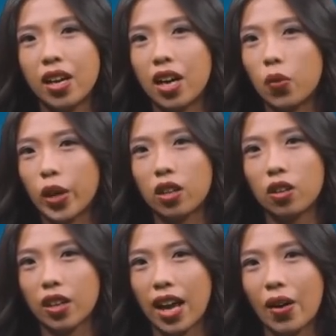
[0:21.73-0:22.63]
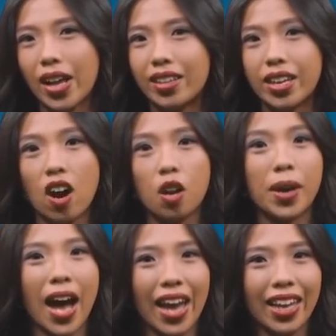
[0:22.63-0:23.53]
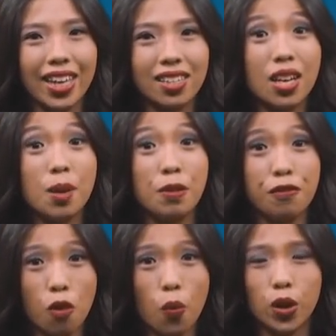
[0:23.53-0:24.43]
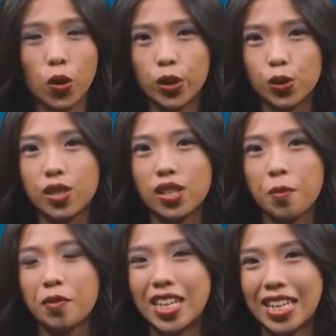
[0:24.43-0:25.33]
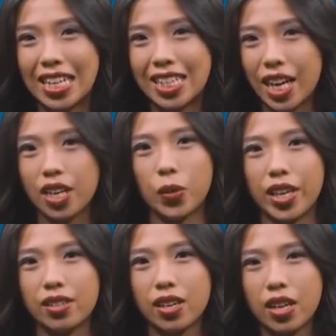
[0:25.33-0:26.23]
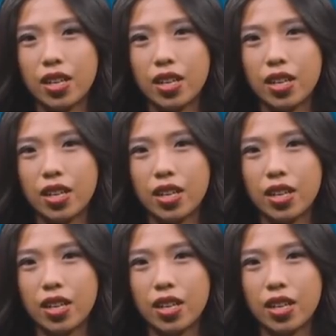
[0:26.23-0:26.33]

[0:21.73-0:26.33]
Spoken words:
A quick look now at the economy highlights before we go into some of the key takeaways.